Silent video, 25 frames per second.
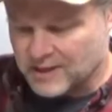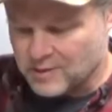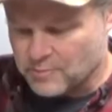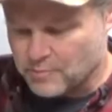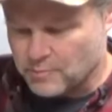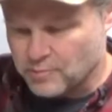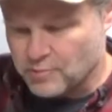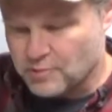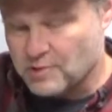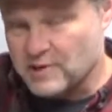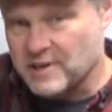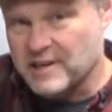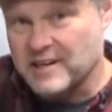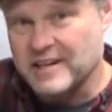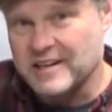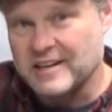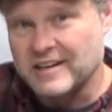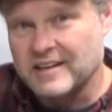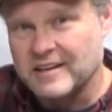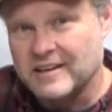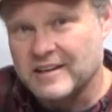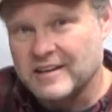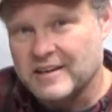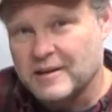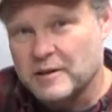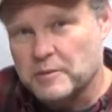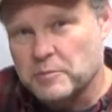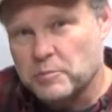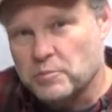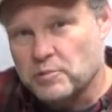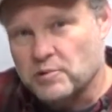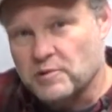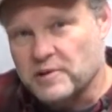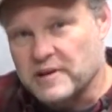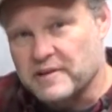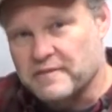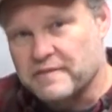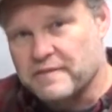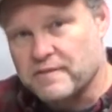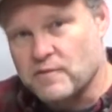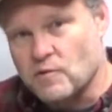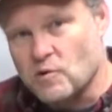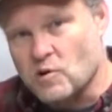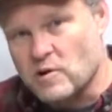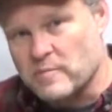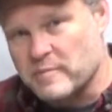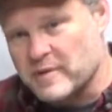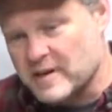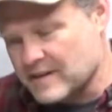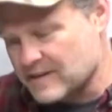of
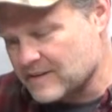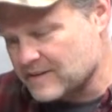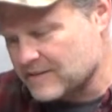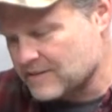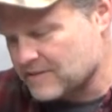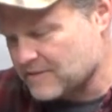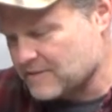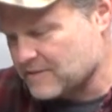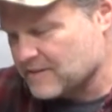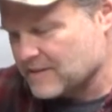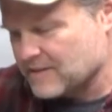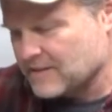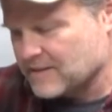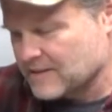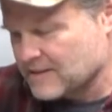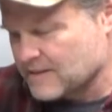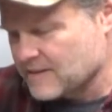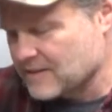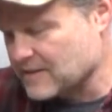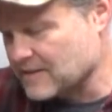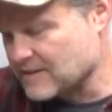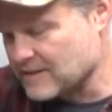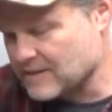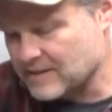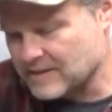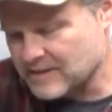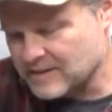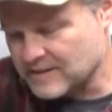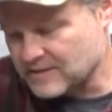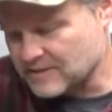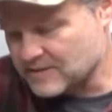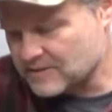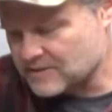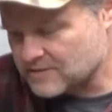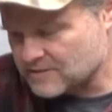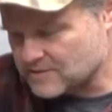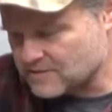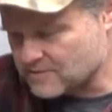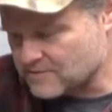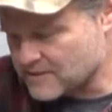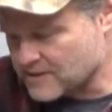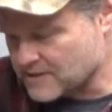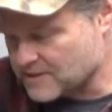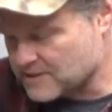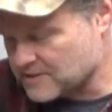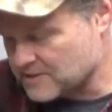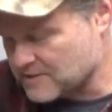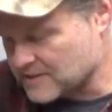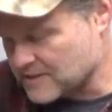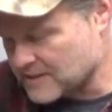pre-form it in this
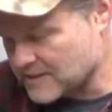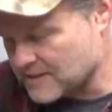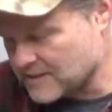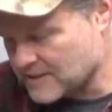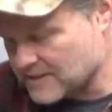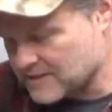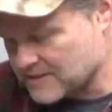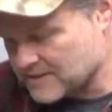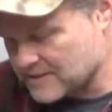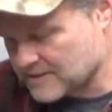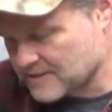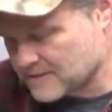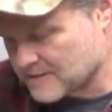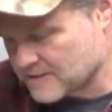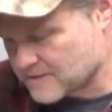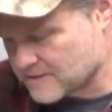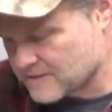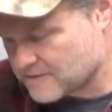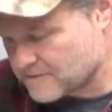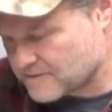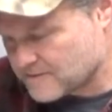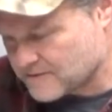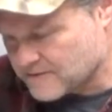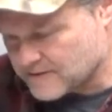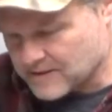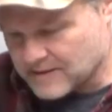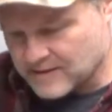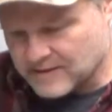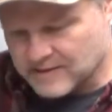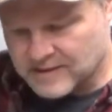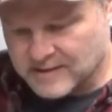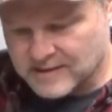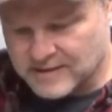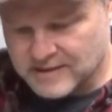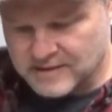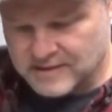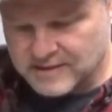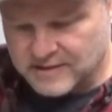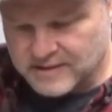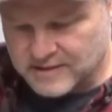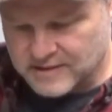direction that it needs to go, and then